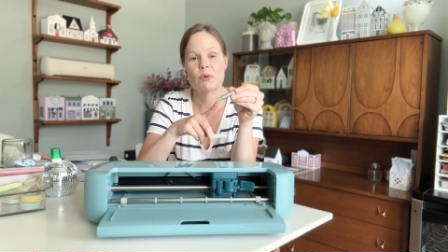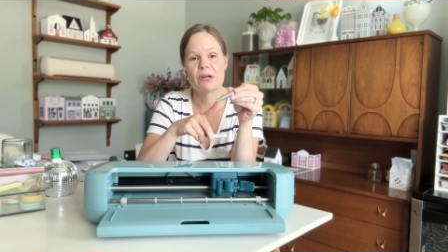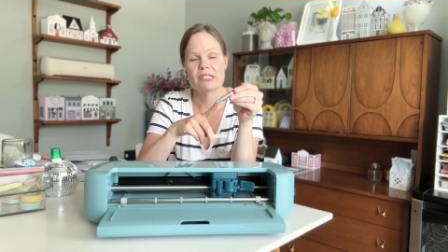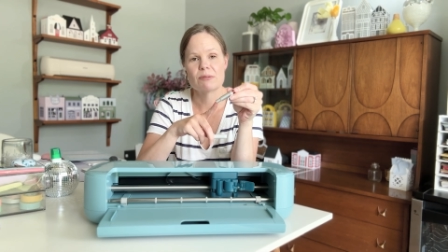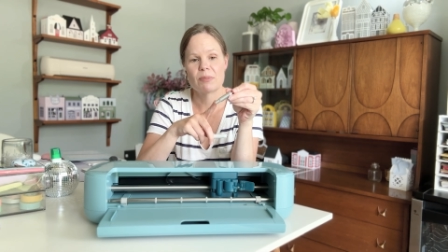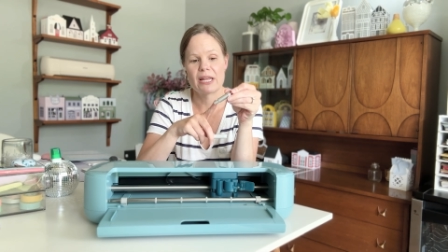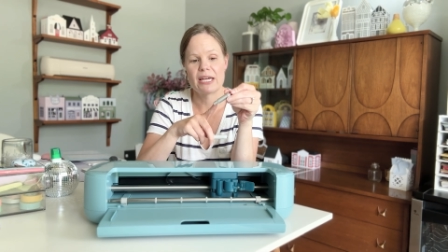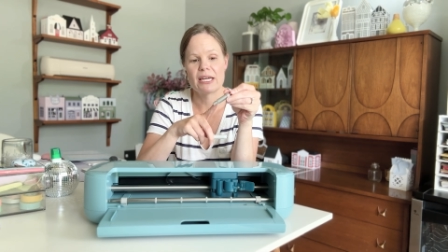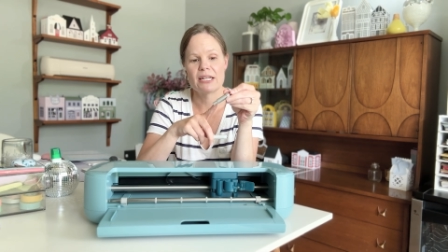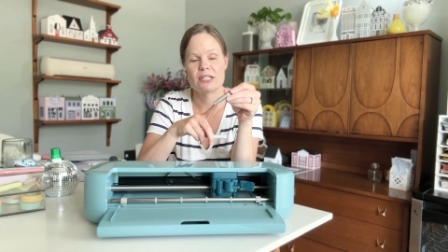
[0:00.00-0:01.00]
point
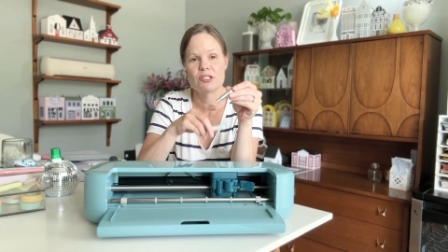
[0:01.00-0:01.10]
blade